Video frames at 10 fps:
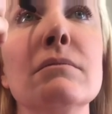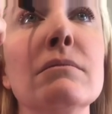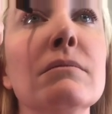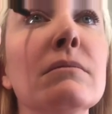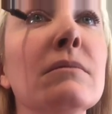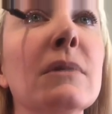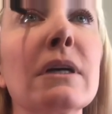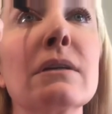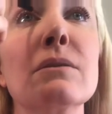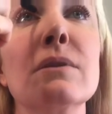I
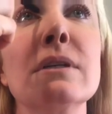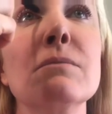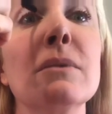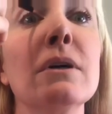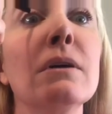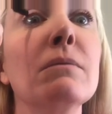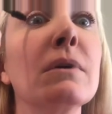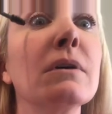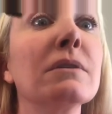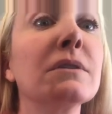like to raise my
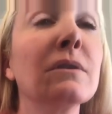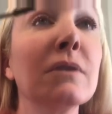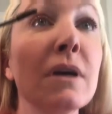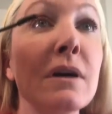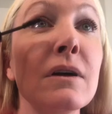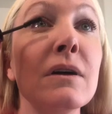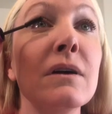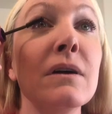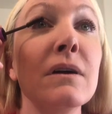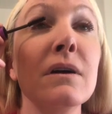eyebrows so that
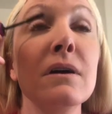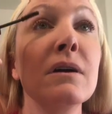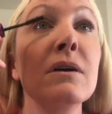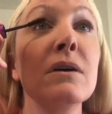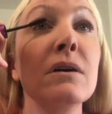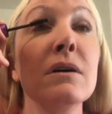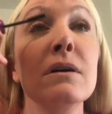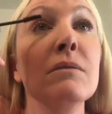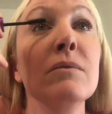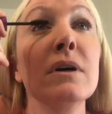
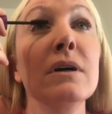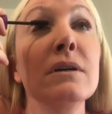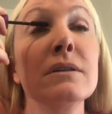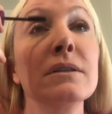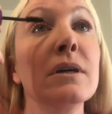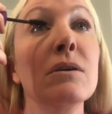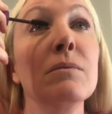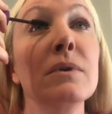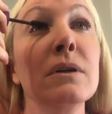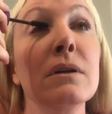my eyes stay
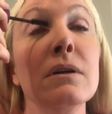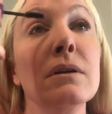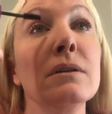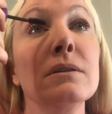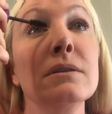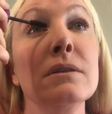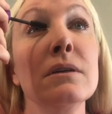open. Let's see.